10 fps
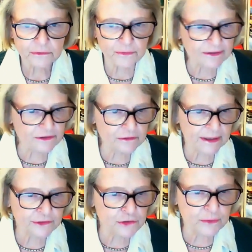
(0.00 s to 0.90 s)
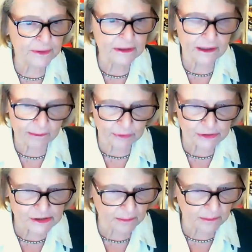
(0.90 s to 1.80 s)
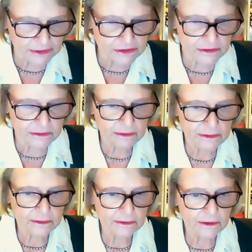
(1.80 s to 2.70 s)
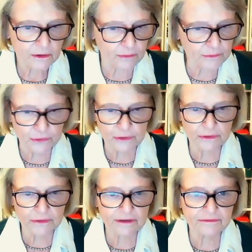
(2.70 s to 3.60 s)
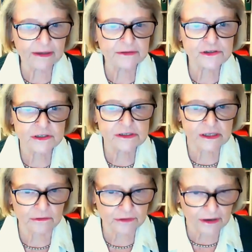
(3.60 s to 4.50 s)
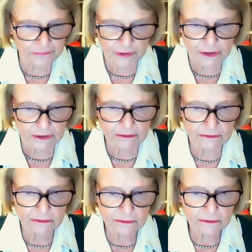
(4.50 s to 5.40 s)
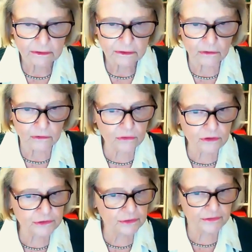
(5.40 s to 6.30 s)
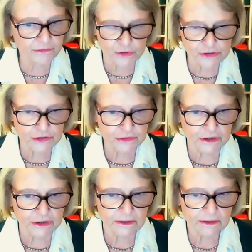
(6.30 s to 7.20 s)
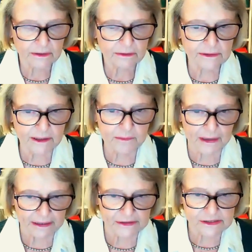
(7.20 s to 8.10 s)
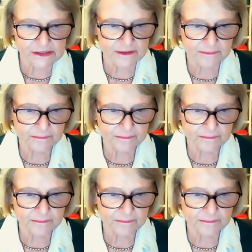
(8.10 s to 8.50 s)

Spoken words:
whether at UN climate summits, community events in South Africa, or university debates.